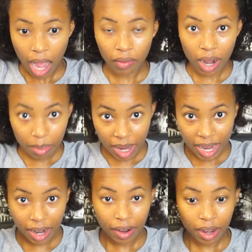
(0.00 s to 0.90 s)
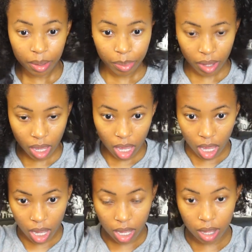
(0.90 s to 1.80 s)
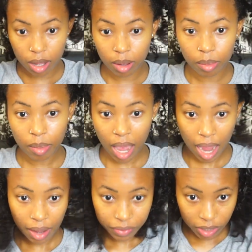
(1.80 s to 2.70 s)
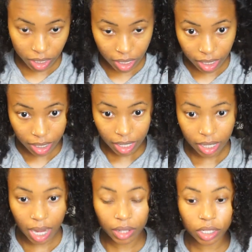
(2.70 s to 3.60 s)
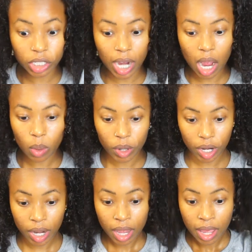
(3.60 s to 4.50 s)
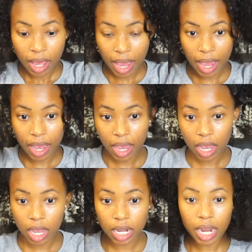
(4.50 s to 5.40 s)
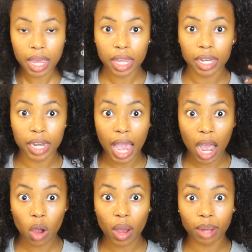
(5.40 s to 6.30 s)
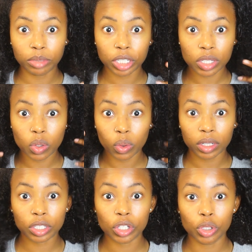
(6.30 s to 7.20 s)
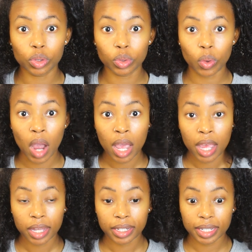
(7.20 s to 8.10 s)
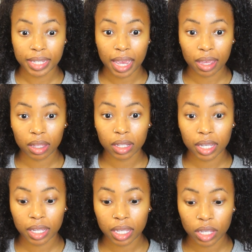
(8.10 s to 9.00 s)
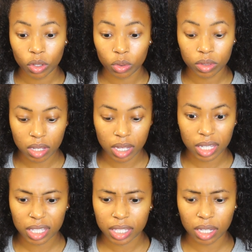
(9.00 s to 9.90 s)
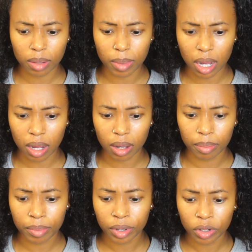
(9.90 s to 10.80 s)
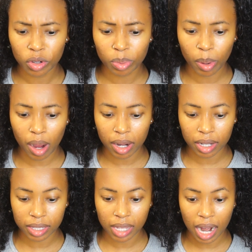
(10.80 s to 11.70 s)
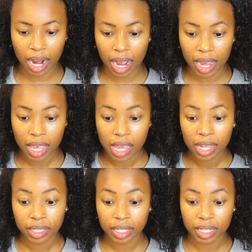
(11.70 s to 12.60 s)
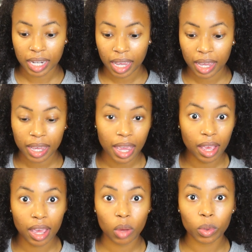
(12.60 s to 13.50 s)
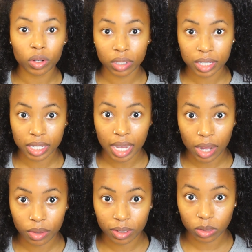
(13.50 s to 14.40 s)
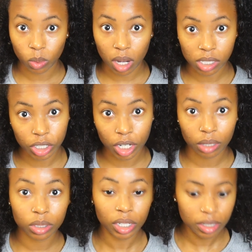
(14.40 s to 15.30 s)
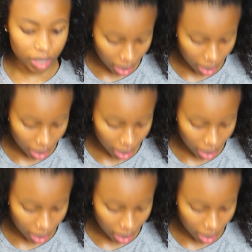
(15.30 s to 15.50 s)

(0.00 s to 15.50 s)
I wrap my hair up after getting out of the shower, and now I'm just going to detangle it using some new products that I got today, and we're going to see how this wash and go turns